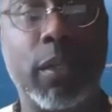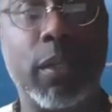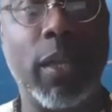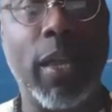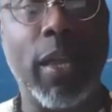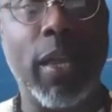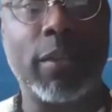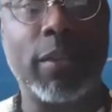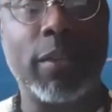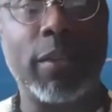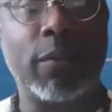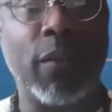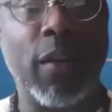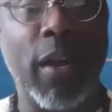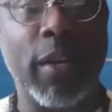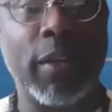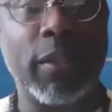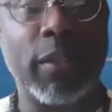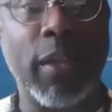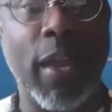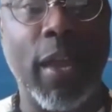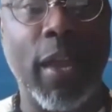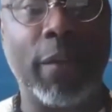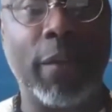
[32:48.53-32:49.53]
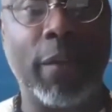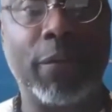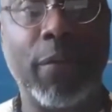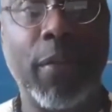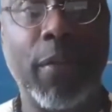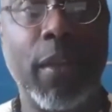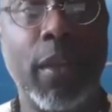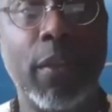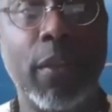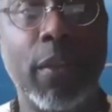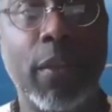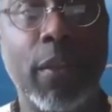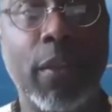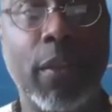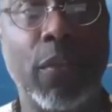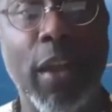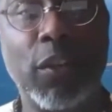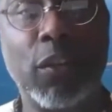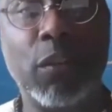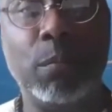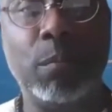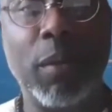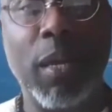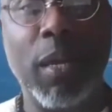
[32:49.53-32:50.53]
to the classified staff.
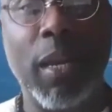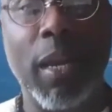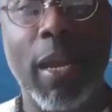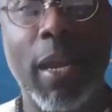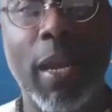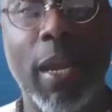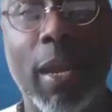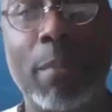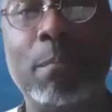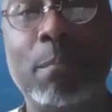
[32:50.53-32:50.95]
That should be